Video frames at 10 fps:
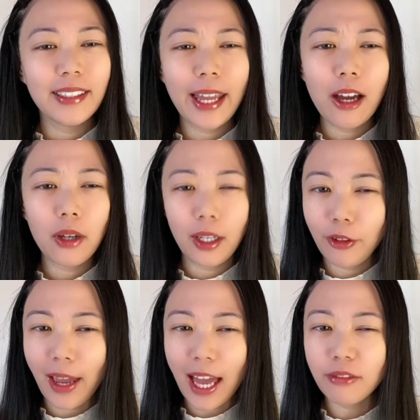Now,
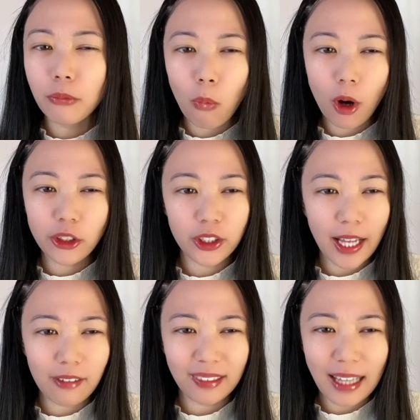if you haven't
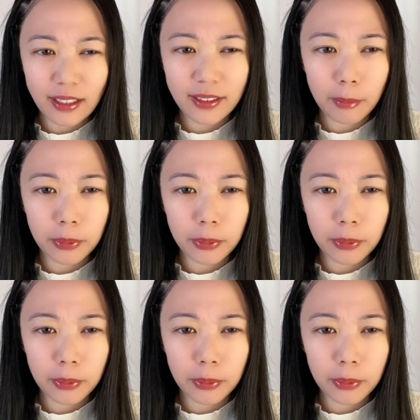watched our last